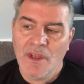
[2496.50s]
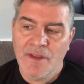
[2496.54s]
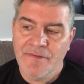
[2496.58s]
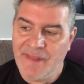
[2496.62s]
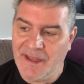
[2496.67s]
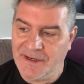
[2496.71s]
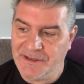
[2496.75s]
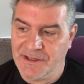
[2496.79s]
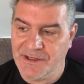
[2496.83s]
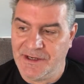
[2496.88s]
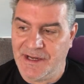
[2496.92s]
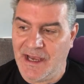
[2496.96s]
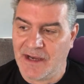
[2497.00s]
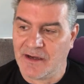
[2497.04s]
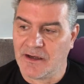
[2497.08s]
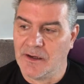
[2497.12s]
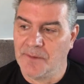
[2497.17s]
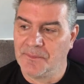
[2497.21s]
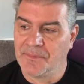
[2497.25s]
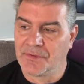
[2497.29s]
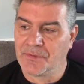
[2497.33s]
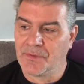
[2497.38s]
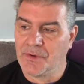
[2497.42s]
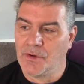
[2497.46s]
That did not
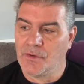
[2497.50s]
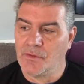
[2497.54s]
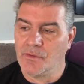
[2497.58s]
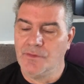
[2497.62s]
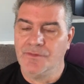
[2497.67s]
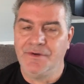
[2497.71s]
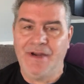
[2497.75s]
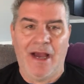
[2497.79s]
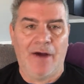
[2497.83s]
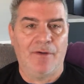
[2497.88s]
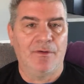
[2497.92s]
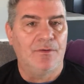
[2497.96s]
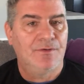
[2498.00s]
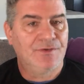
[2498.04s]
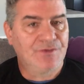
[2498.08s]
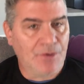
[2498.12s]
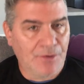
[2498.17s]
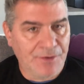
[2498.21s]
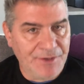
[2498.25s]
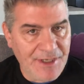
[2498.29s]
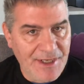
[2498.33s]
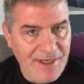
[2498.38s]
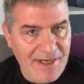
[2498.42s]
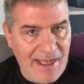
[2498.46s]
come through. Now, it was
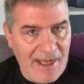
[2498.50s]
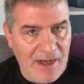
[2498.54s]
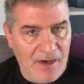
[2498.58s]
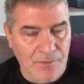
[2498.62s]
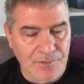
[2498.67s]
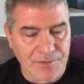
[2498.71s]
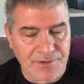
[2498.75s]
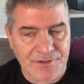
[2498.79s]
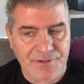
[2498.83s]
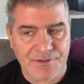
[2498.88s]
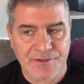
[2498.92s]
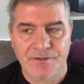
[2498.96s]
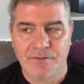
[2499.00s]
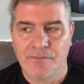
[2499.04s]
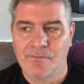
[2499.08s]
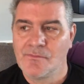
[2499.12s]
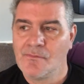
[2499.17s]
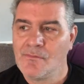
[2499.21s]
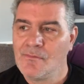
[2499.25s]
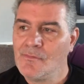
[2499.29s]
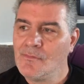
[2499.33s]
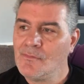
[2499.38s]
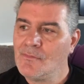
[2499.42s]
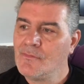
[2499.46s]
only an ounce.
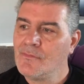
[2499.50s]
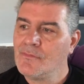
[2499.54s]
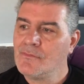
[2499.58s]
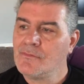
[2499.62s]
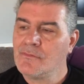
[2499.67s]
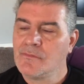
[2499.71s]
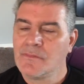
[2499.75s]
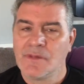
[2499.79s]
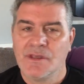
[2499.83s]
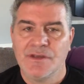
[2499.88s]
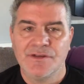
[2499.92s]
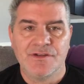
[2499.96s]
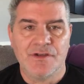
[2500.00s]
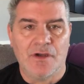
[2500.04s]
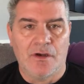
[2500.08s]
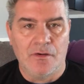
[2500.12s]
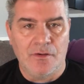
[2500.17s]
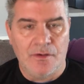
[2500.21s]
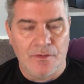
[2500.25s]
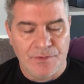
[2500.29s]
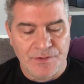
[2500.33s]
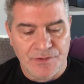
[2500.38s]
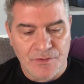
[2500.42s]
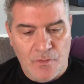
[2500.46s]
So
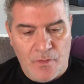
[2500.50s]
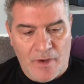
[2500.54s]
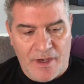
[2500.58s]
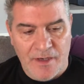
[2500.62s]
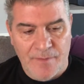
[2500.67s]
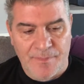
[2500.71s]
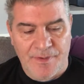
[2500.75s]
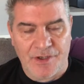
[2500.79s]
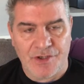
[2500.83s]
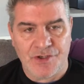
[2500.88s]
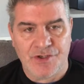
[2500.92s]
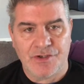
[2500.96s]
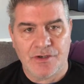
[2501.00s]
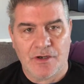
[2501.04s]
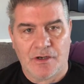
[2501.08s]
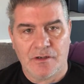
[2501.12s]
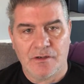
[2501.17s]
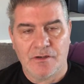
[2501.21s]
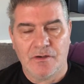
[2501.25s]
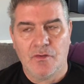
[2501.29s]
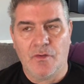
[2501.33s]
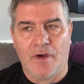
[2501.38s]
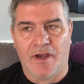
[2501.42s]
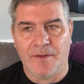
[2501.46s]
it was quite a bit of
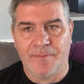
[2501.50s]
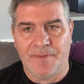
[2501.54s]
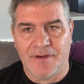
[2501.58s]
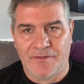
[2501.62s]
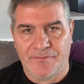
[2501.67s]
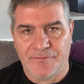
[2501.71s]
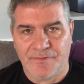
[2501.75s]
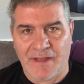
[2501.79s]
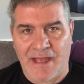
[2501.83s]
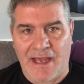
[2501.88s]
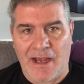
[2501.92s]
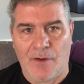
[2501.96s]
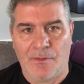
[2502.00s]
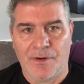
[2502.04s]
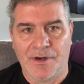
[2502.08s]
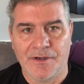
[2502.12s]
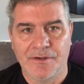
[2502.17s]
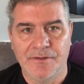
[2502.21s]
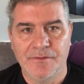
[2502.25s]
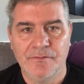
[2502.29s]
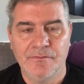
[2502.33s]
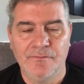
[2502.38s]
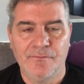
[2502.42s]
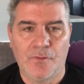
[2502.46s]
sugar, quite a bit of
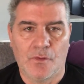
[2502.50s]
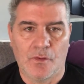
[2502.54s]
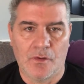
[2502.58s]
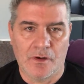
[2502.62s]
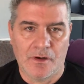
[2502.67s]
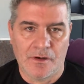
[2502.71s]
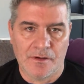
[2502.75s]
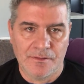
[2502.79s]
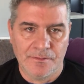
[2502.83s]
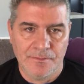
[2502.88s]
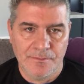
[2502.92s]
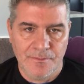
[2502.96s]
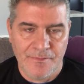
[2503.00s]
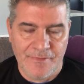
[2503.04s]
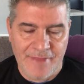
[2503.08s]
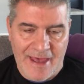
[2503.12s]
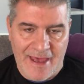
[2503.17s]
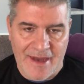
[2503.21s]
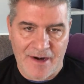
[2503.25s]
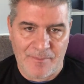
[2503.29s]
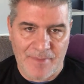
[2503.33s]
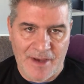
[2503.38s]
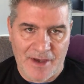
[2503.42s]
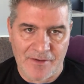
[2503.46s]
flour for
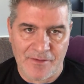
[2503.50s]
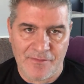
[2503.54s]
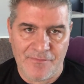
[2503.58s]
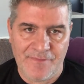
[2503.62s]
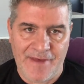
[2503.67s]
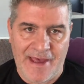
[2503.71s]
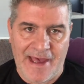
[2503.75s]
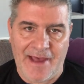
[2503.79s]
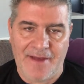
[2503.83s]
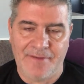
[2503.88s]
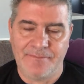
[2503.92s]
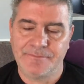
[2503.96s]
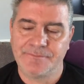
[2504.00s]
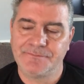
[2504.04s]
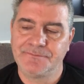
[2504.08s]
that amount of fat.